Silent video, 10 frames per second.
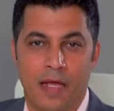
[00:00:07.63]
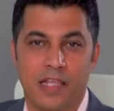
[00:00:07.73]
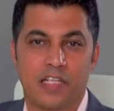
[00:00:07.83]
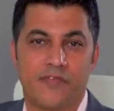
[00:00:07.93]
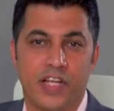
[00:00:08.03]

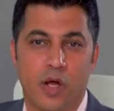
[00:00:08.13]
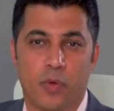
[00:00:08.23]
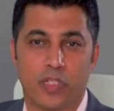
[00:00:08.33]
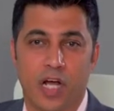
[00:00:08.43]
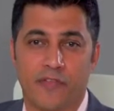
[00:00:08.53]
In this video,
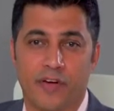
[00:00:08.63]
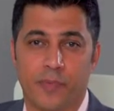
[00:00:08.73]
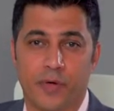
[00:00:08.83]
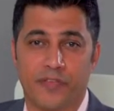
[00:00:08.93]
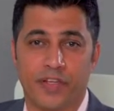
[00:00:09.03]
we'll talk
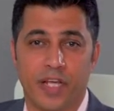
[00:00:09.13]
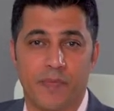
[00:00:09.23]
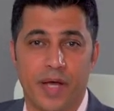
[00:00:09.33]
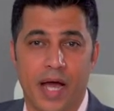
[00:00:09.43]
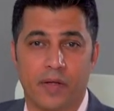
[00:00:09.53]
very briefly
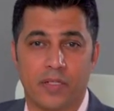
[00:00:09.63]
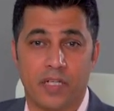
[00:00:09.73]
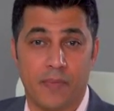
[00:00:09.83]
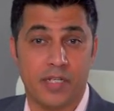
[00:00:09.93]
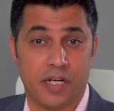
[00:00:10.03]

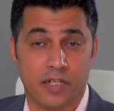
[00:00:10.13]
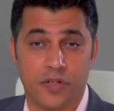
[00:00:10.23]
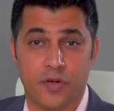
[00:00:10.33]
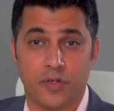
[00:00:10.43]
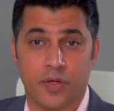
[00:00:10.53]
about tummy tuck
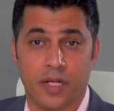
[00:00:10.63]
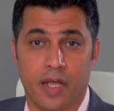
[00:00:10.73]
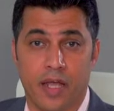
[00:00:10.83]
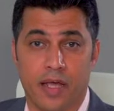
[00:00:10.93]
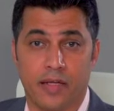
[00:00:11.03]

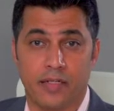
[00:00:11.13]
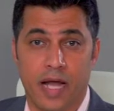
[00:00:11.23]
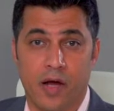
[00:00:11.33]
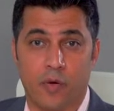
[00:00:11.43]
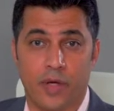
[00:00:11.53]
surgery and
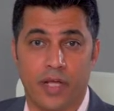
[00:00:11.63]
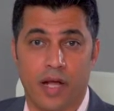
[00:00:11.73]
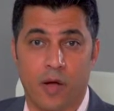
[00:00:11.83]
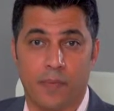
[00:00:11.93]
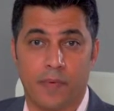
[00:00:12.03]
how
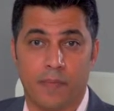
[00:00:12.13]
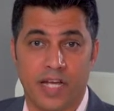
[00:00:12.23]
we help